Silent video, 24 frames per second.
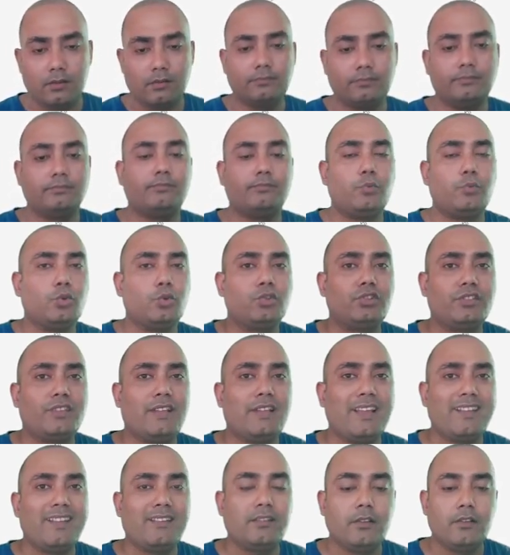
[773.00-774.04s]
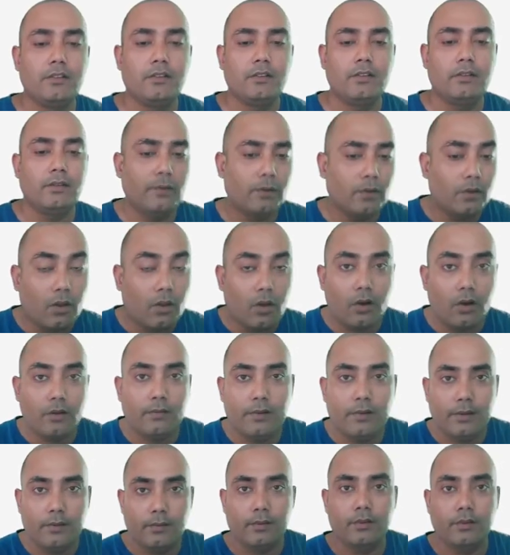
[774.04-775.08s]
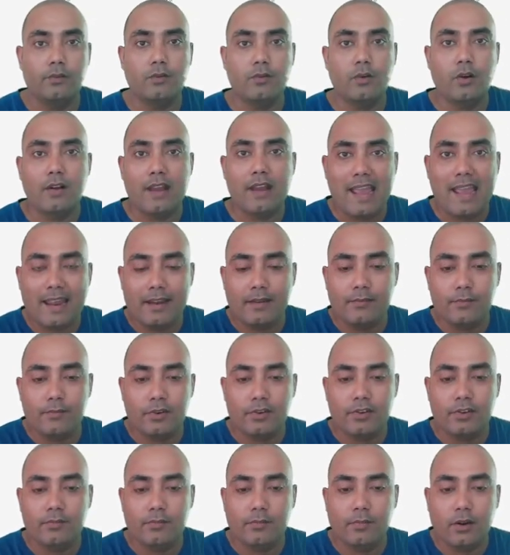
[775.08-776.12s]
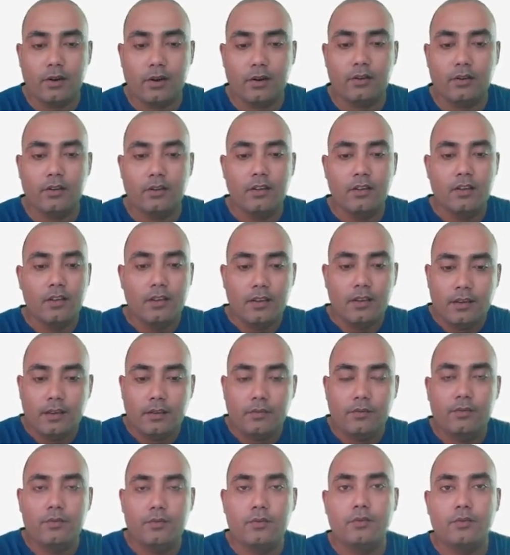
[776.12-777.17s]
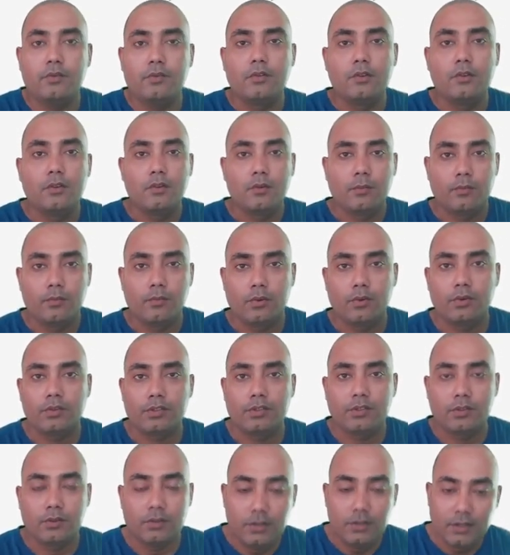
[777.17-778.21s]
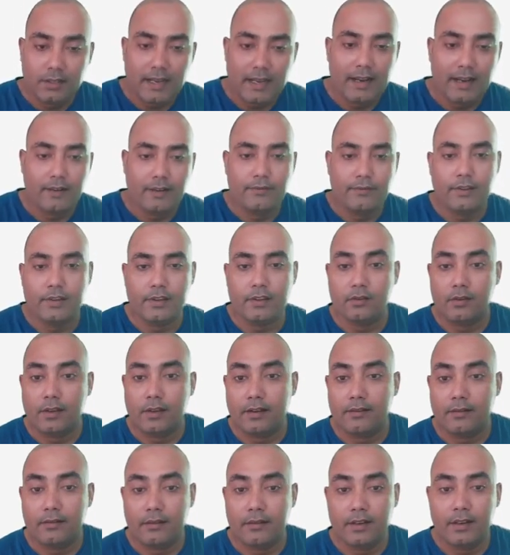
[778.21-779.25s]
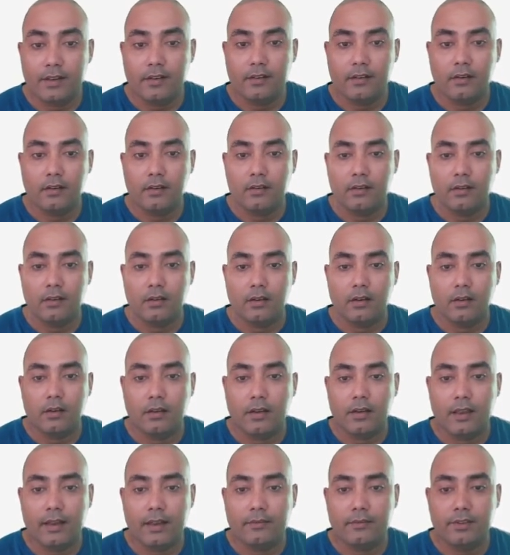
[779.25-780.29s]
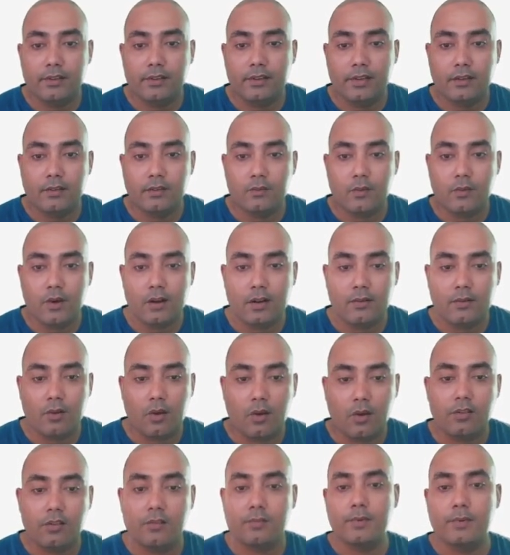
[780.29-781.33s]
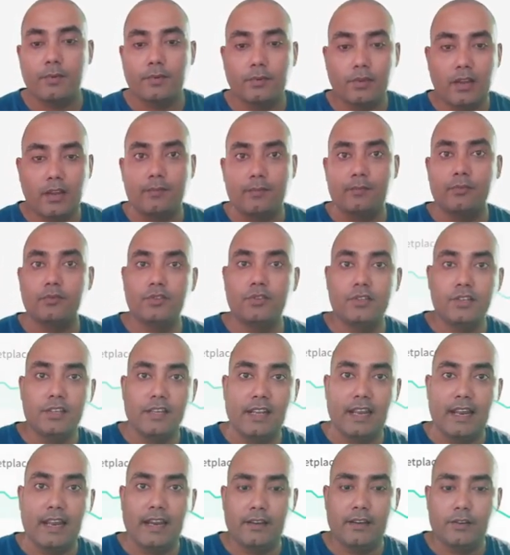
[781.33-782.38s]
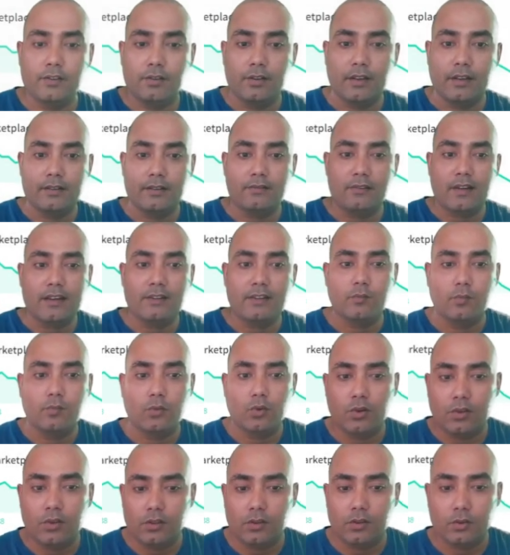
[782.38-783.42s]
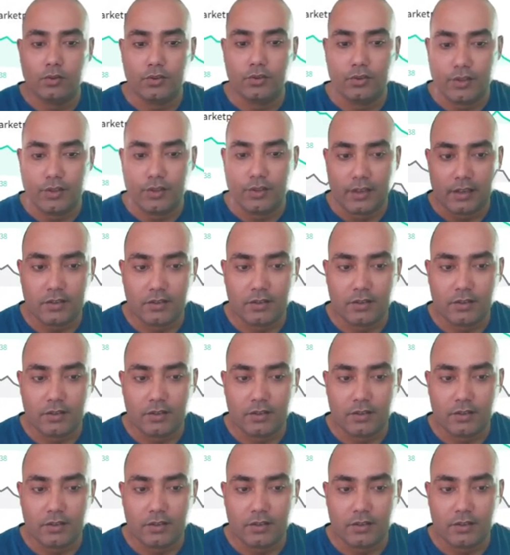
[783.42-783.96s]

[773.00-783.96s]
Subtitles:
post, then you will not be able to earn any money. But if you post this kind of thing, you can read everything what other people are posting, and you can try to model those things,